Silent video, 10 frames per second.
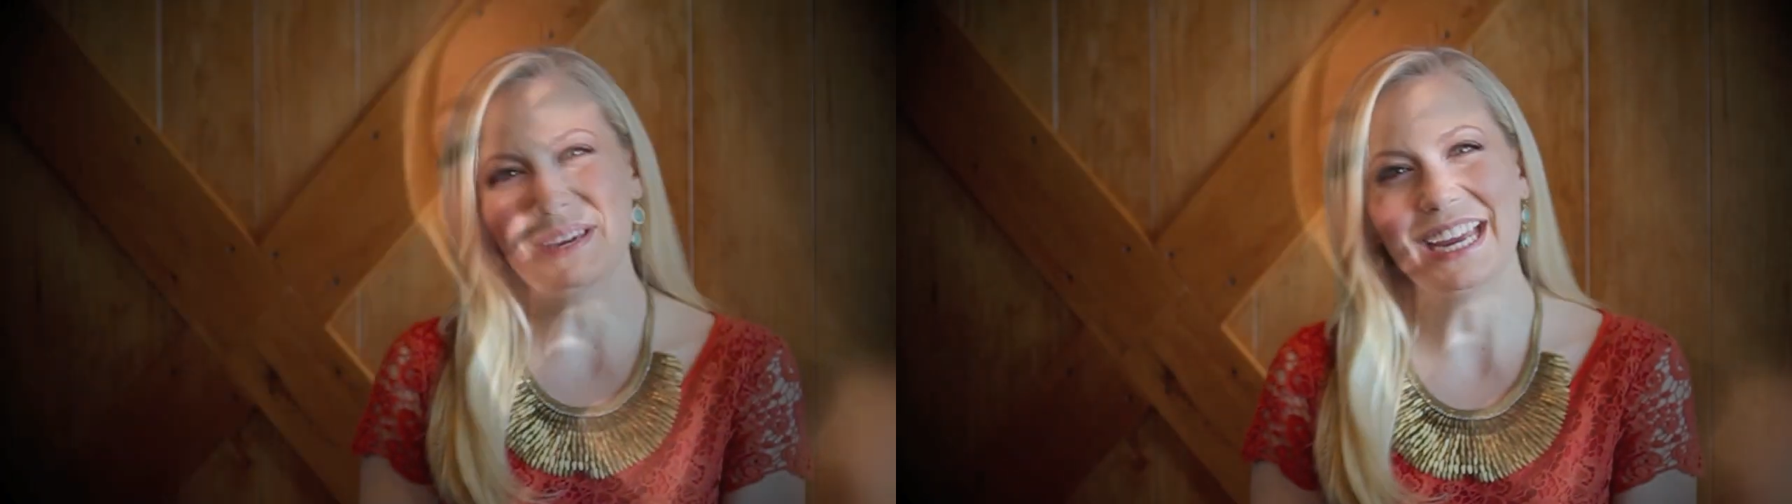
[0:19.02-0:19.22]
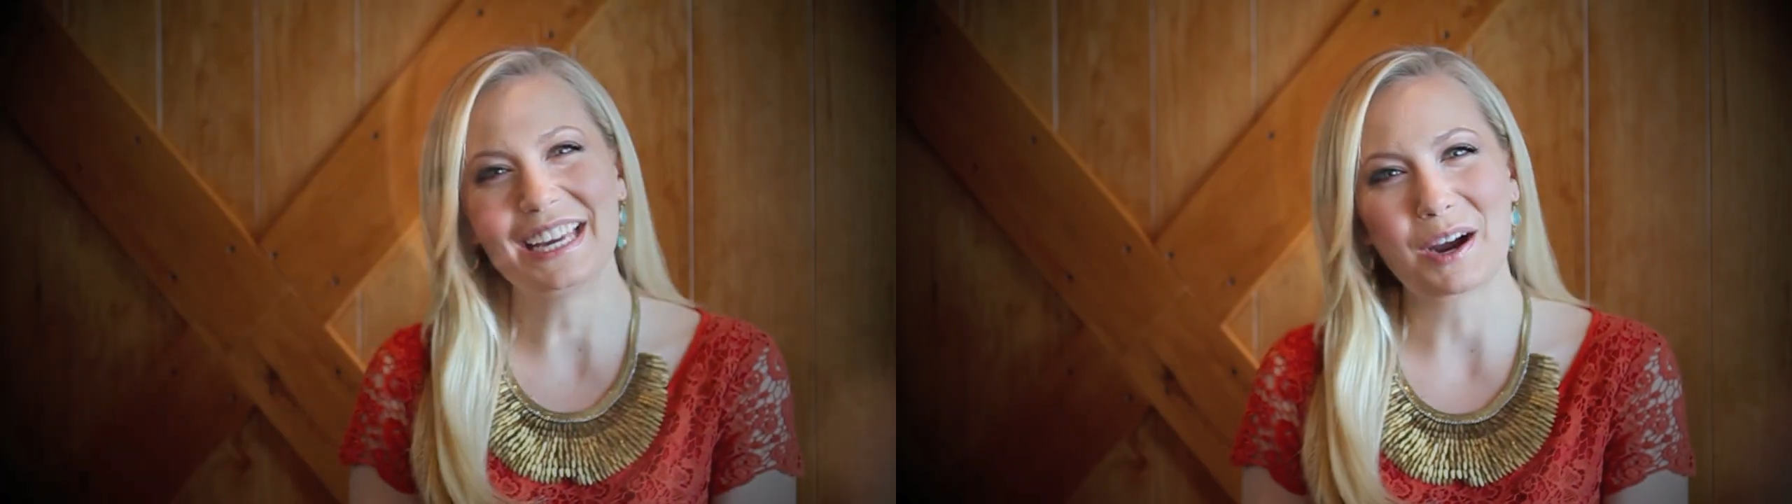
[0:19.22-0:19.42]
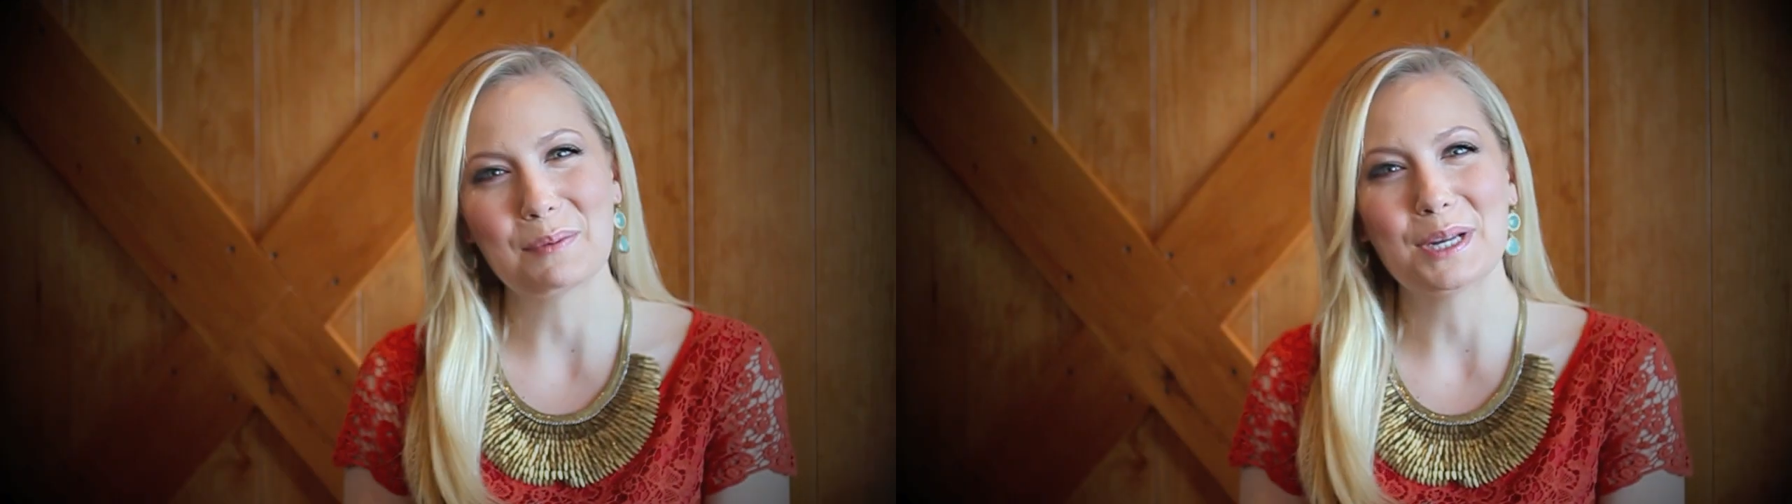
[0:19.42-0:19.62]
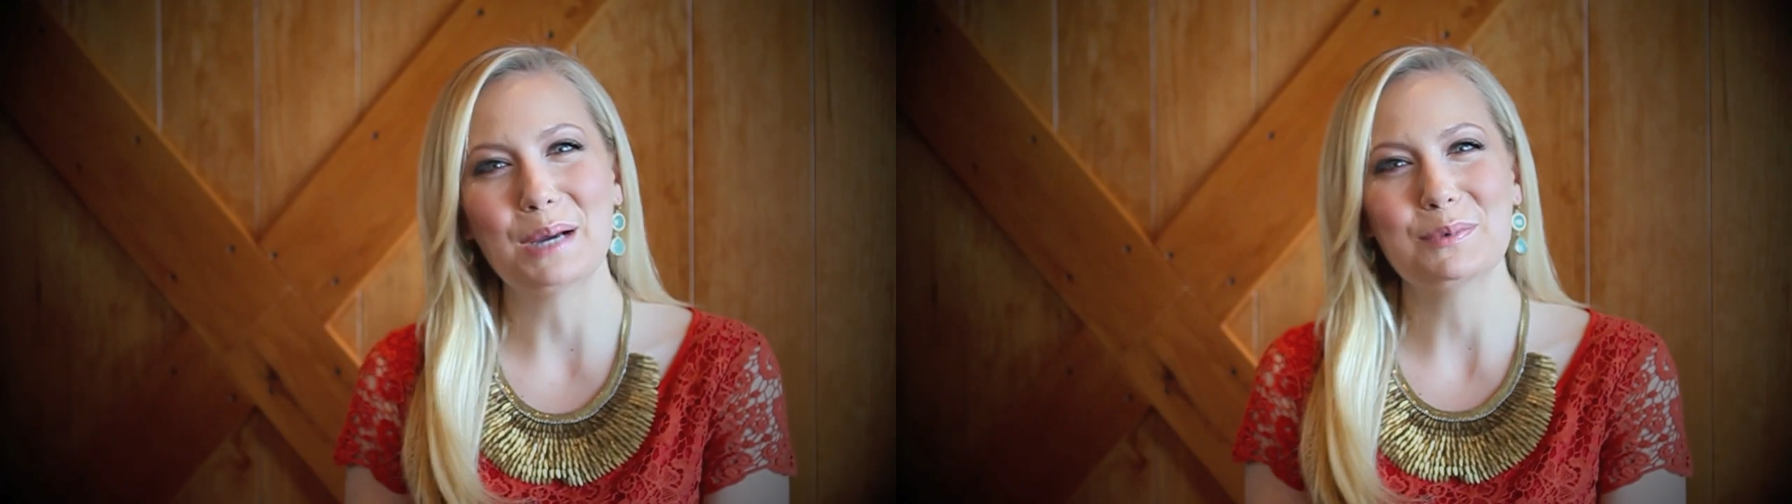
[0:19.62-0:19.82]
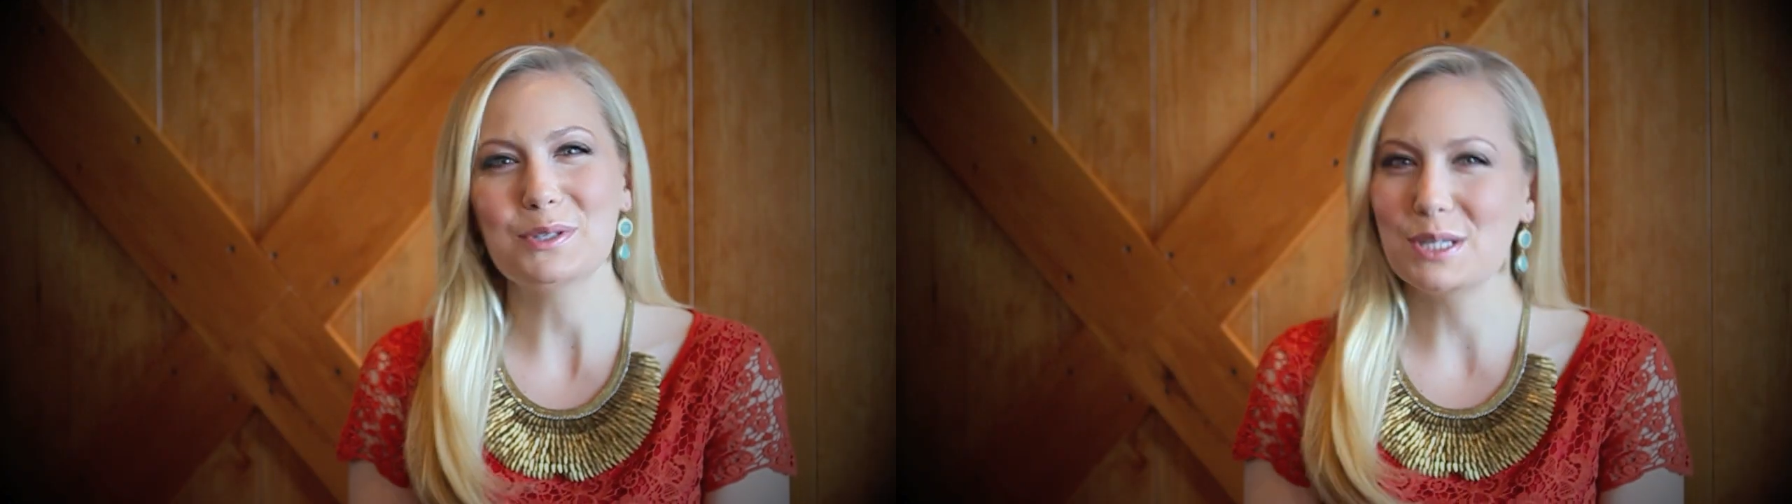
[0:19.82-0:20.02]
Katie Harman
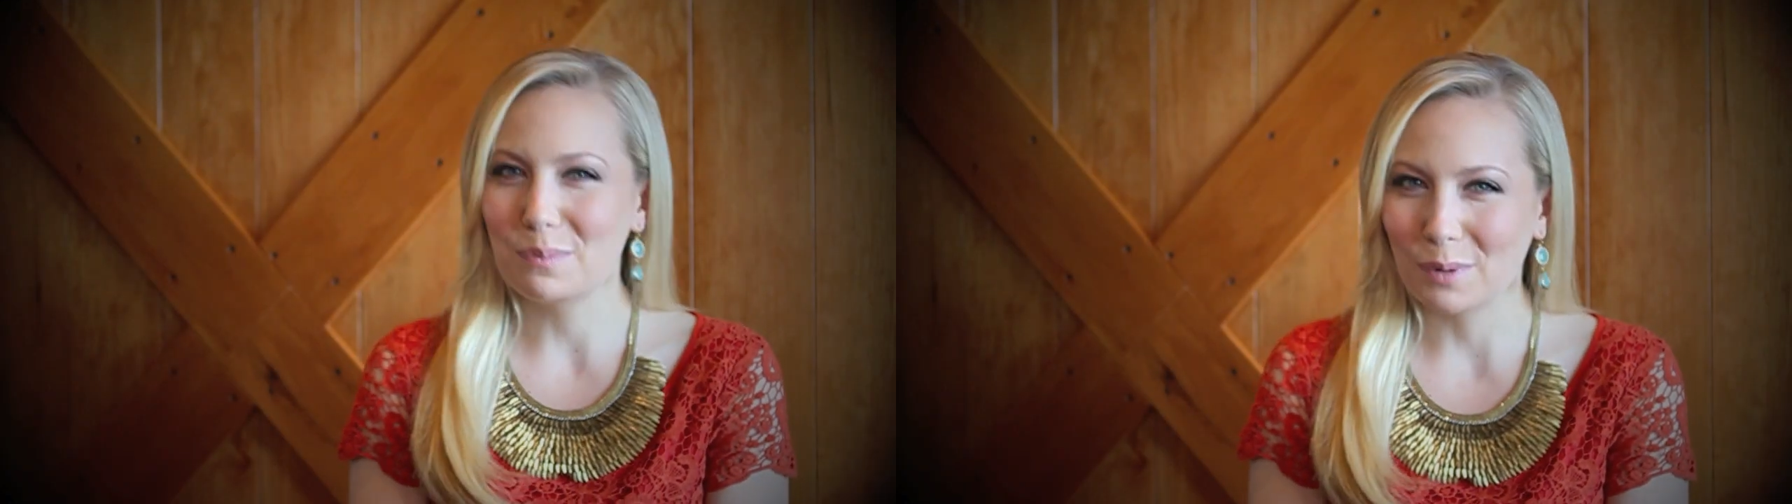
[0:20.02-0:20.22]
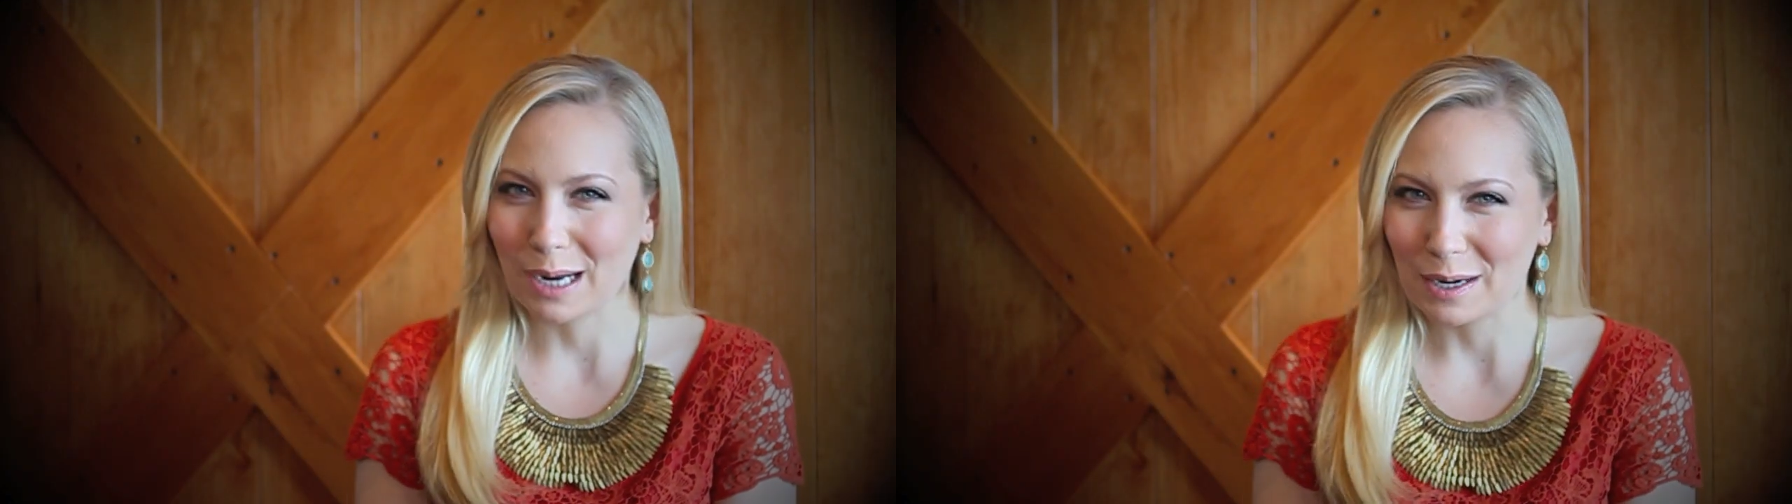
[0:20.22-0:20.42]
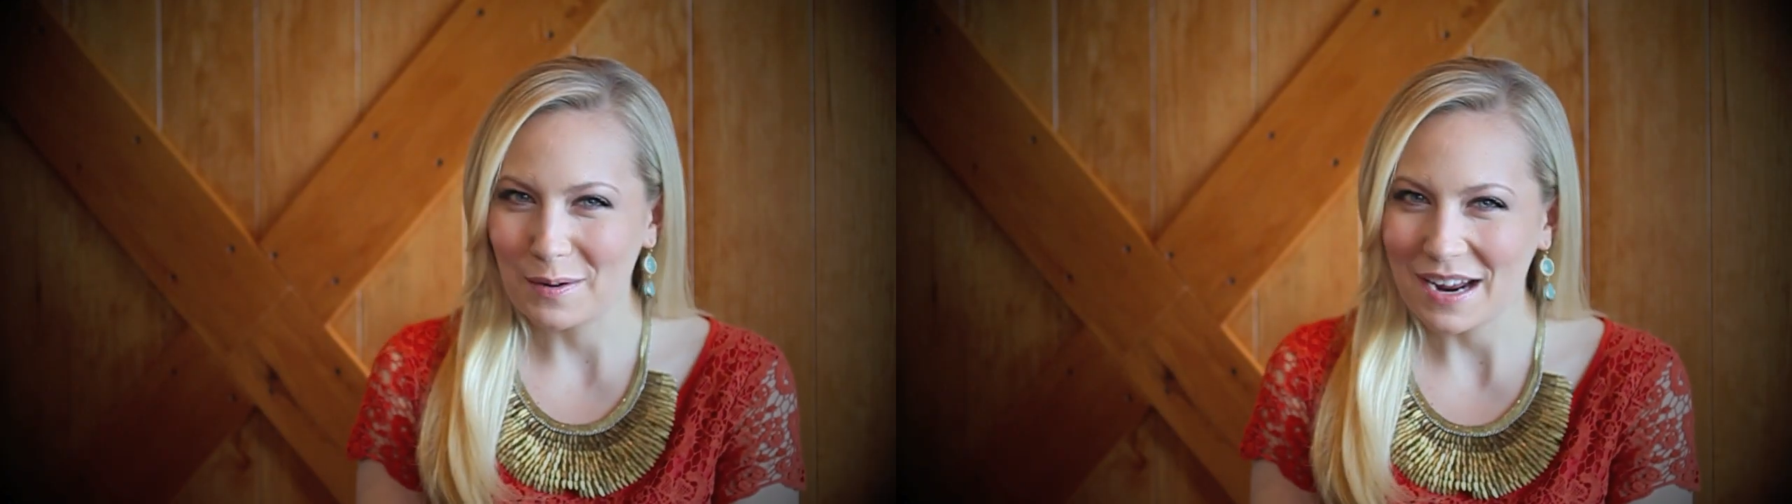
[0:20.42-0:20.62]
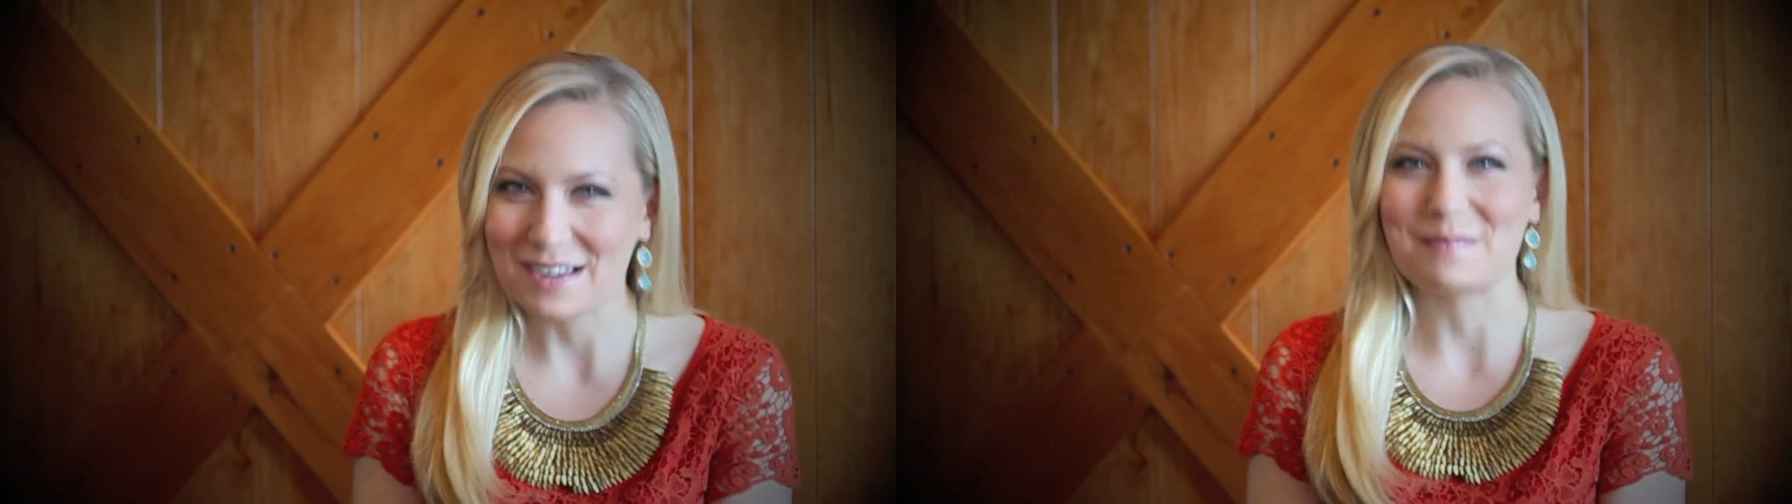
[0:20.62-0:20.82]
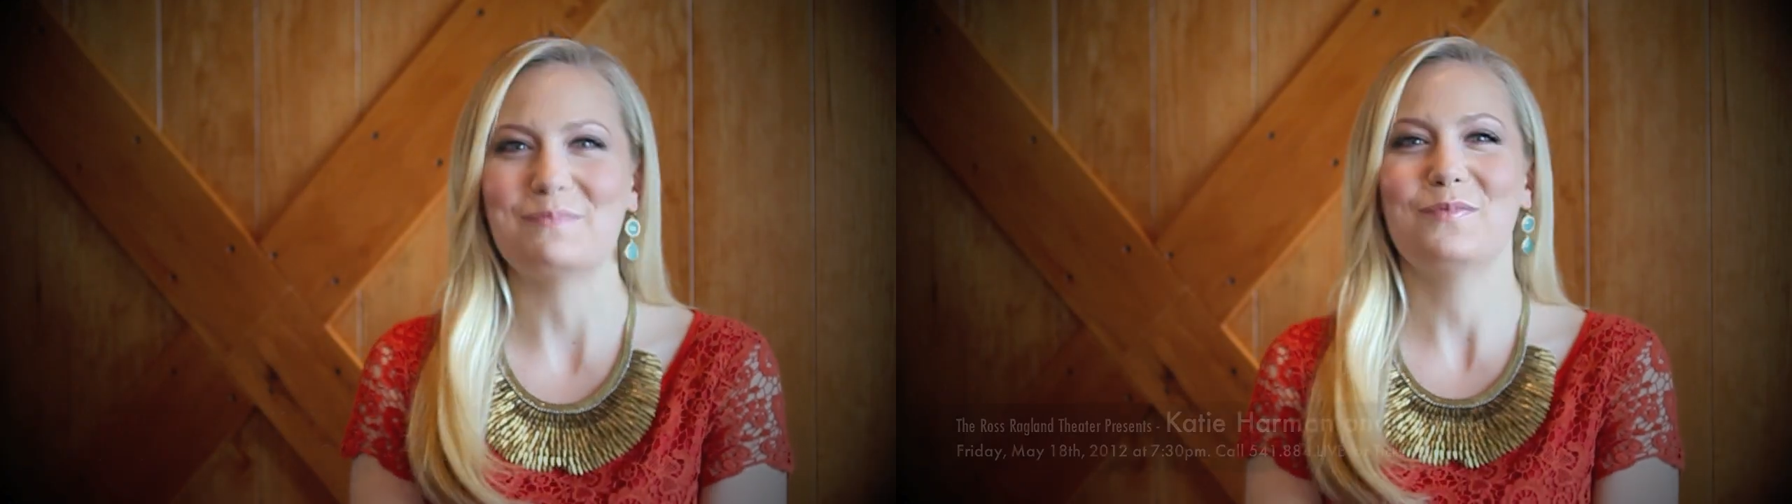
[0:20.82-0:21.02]
Abner, soprano and